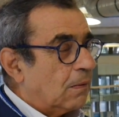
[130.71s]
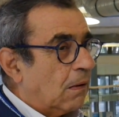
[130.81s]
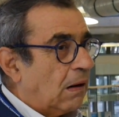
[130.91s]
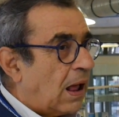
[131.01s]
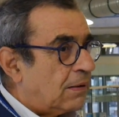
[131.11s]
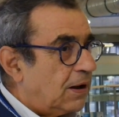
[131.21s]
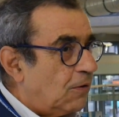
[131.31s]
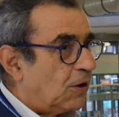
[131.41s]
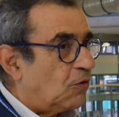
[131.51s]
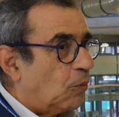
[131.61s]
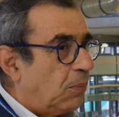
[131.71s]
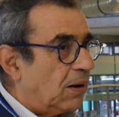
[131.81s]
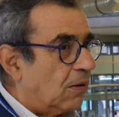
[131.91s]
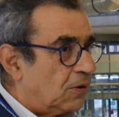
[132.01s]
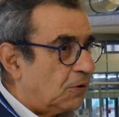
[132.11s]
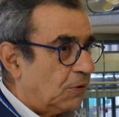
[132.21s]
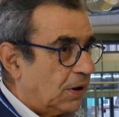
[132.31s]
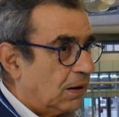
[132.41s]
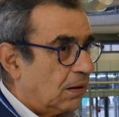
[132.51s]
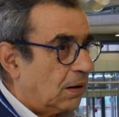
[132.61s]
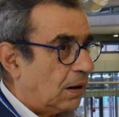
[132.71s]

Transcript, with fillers: the Latin was obligatory,